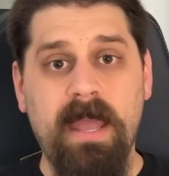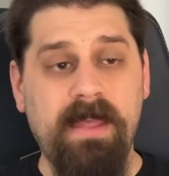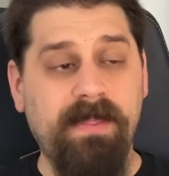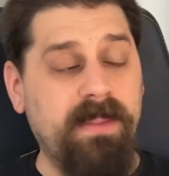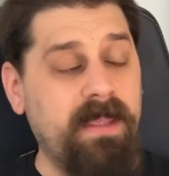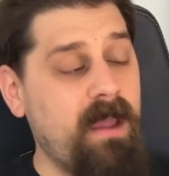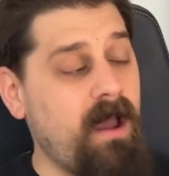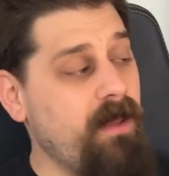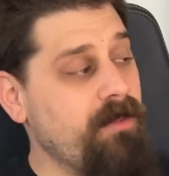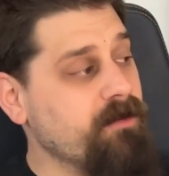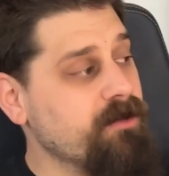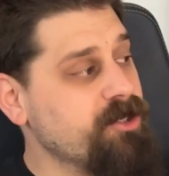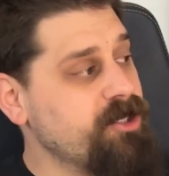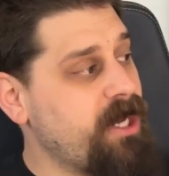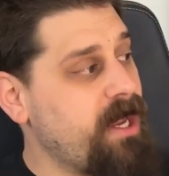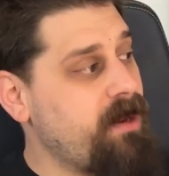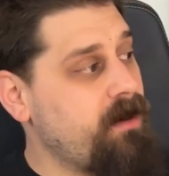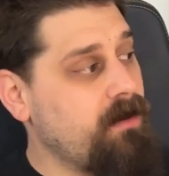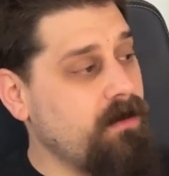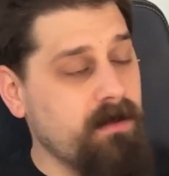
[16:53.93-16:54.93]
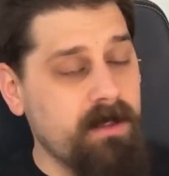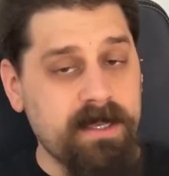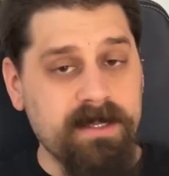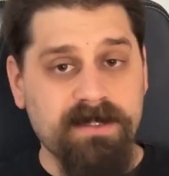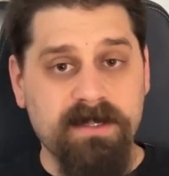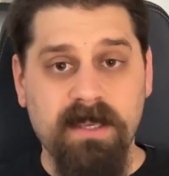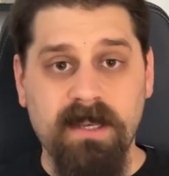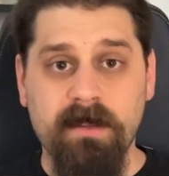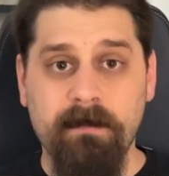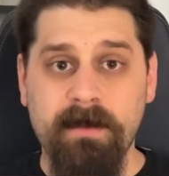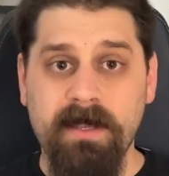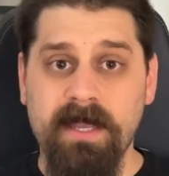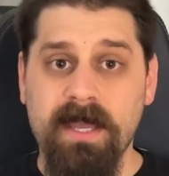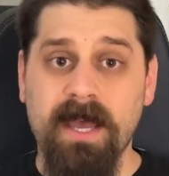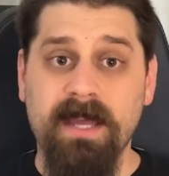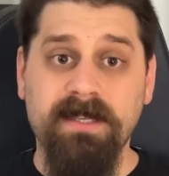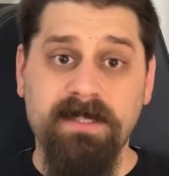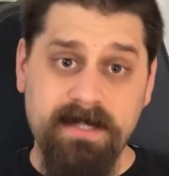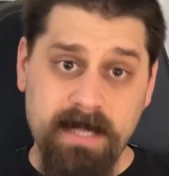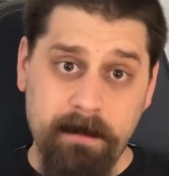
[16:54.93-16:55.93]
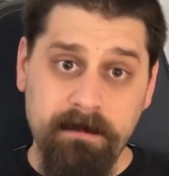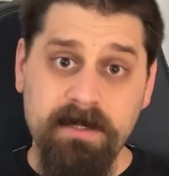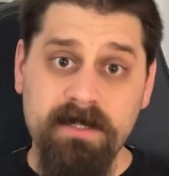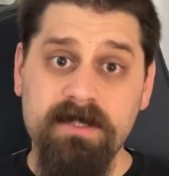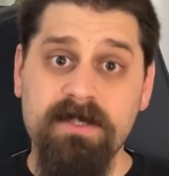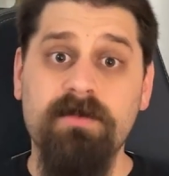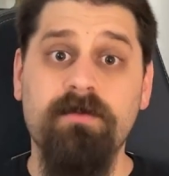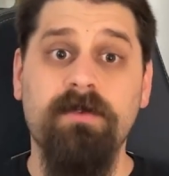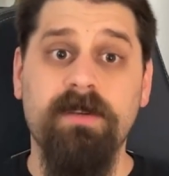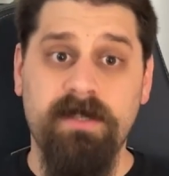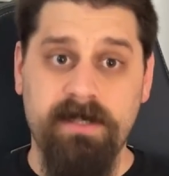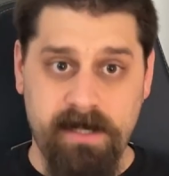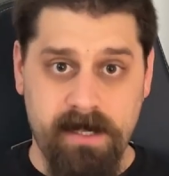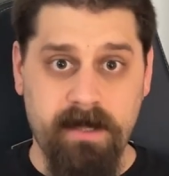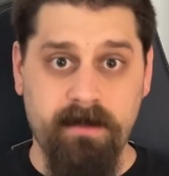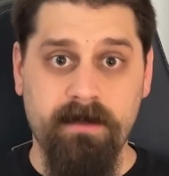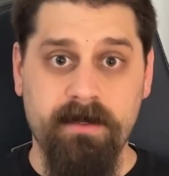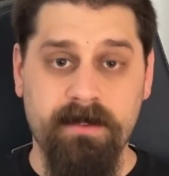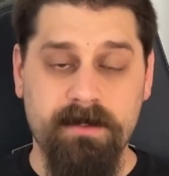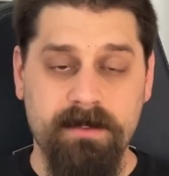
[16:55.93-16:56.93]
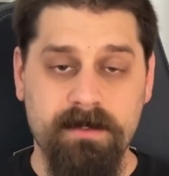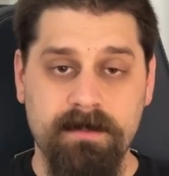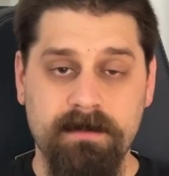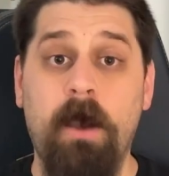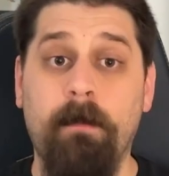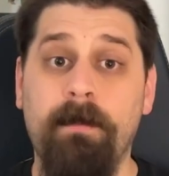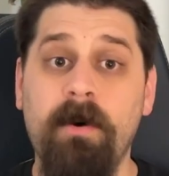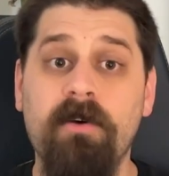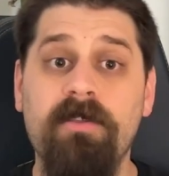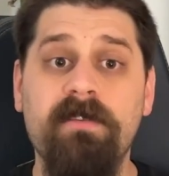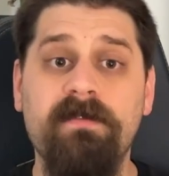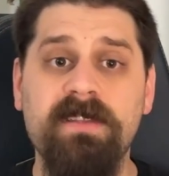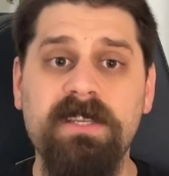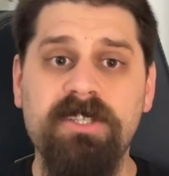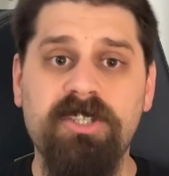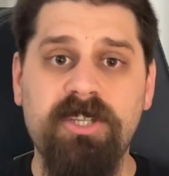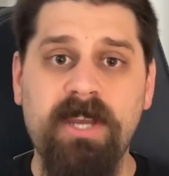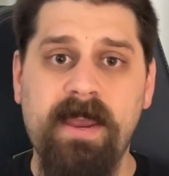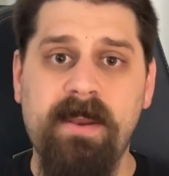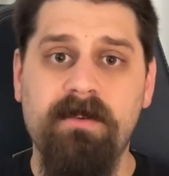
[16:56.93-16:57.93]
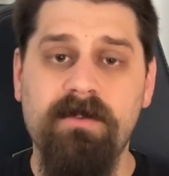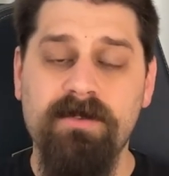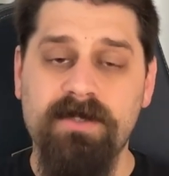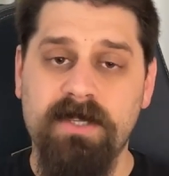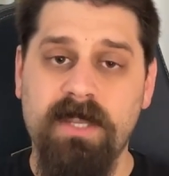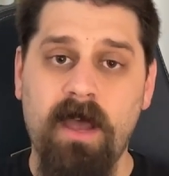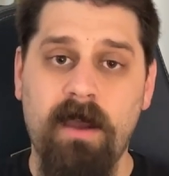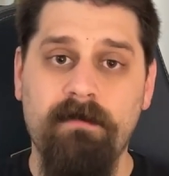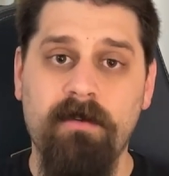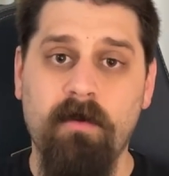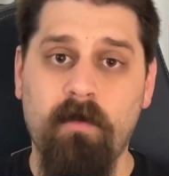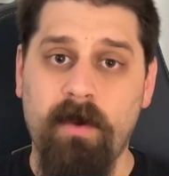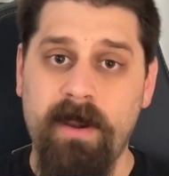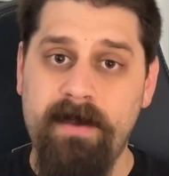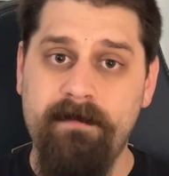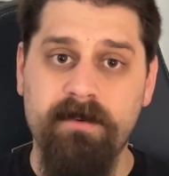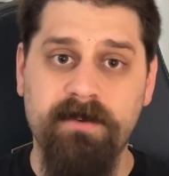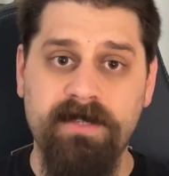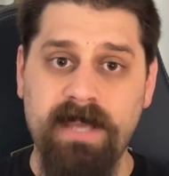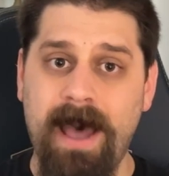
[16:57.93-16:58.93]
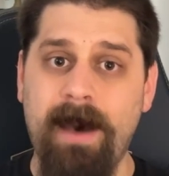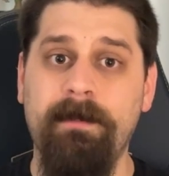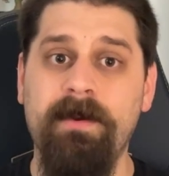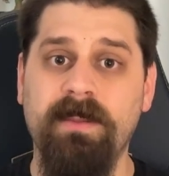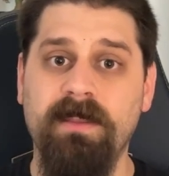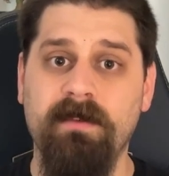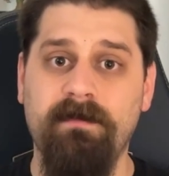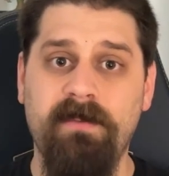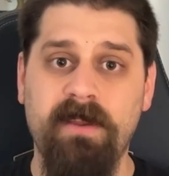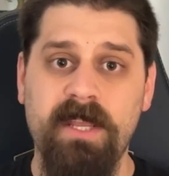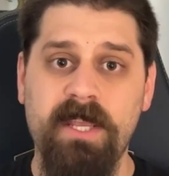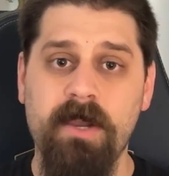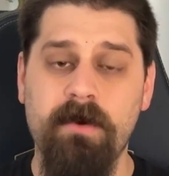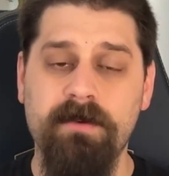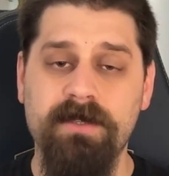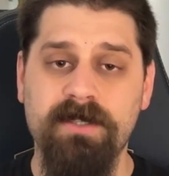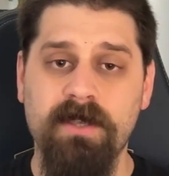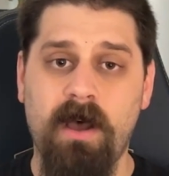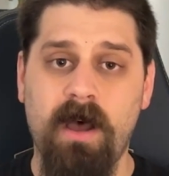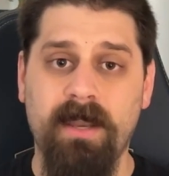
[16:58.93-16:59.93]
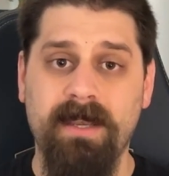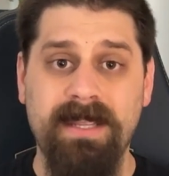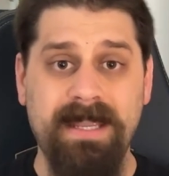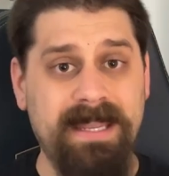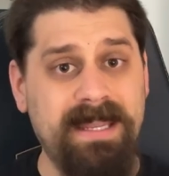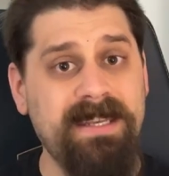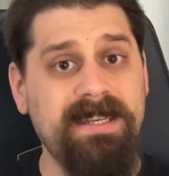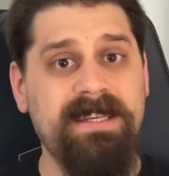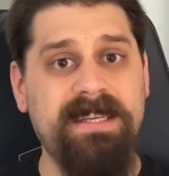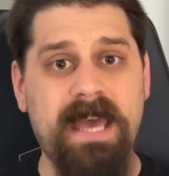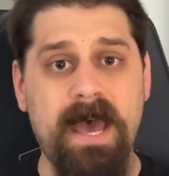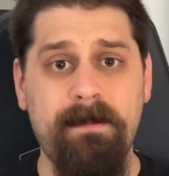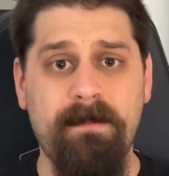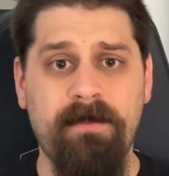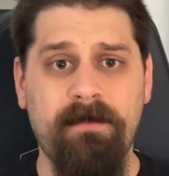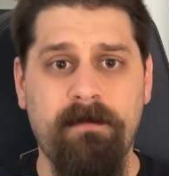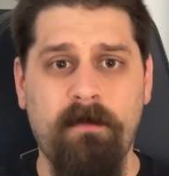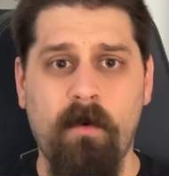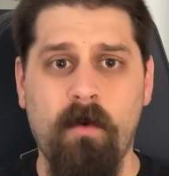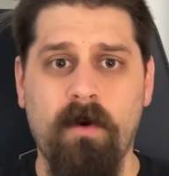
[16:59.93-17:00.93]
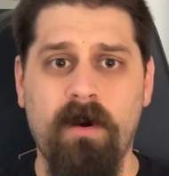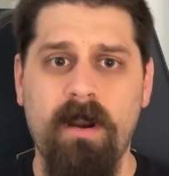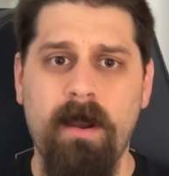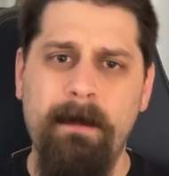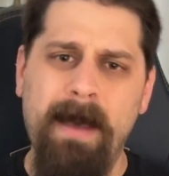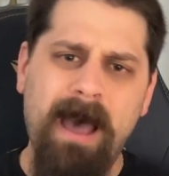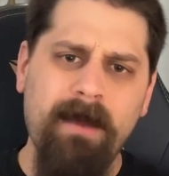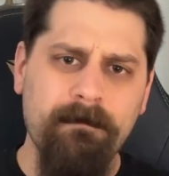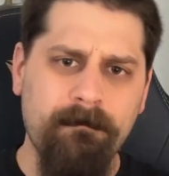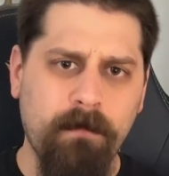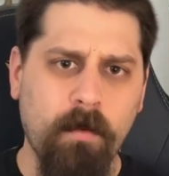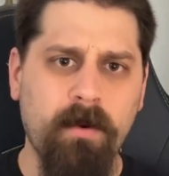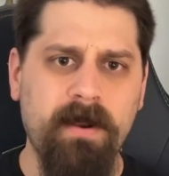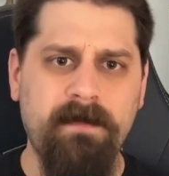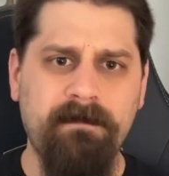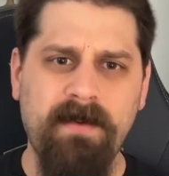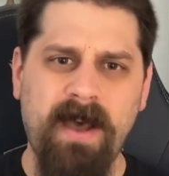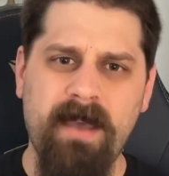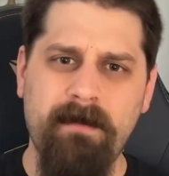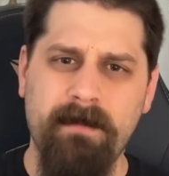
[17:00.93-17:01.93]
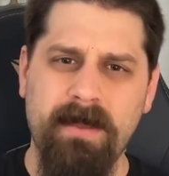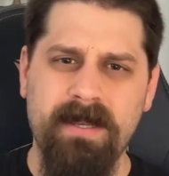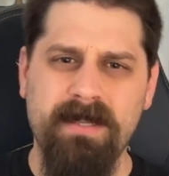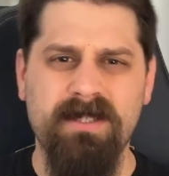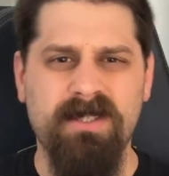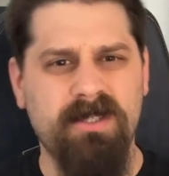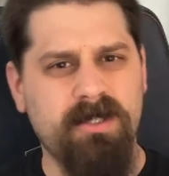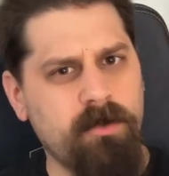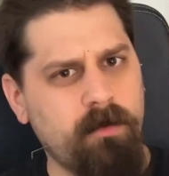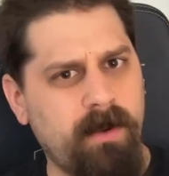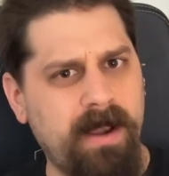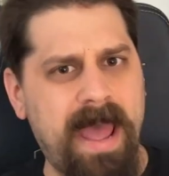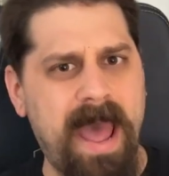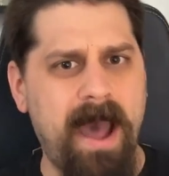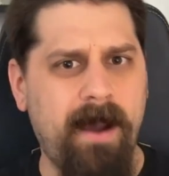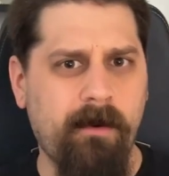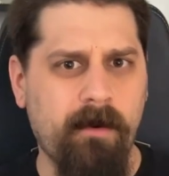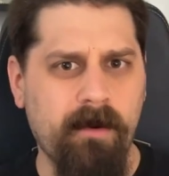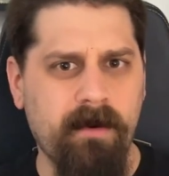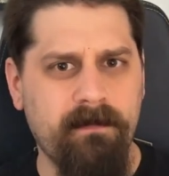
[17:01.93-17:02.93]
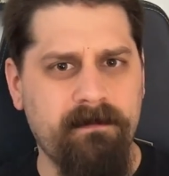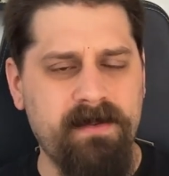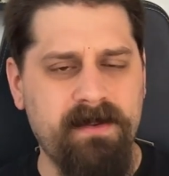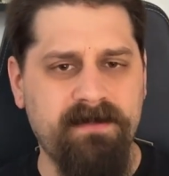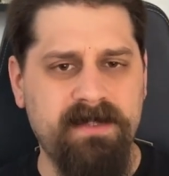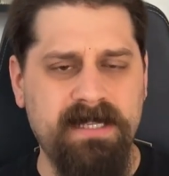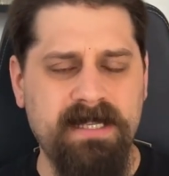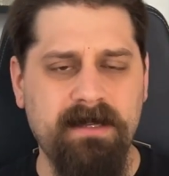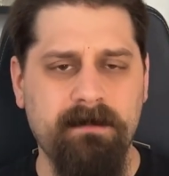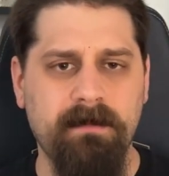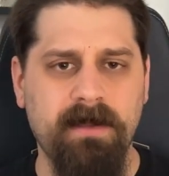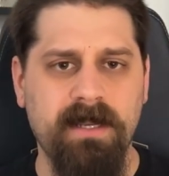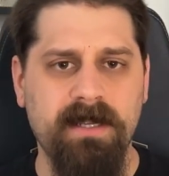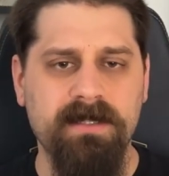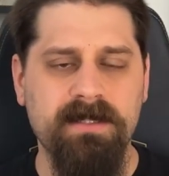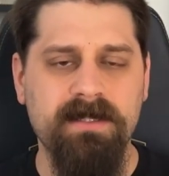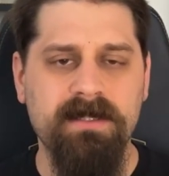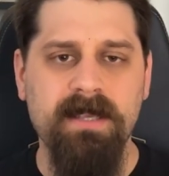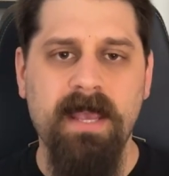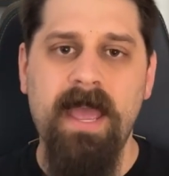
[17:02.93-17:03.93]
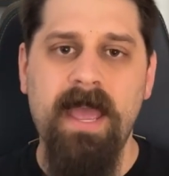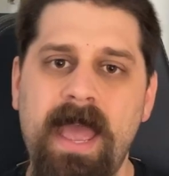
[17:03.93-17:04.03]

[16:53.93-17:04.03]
and the other channel is going to be Adeptus Ridiculous. Now, both of these channels cover whatever topic the video is on in depth for about 45 minutes to an hour and 15 minutes.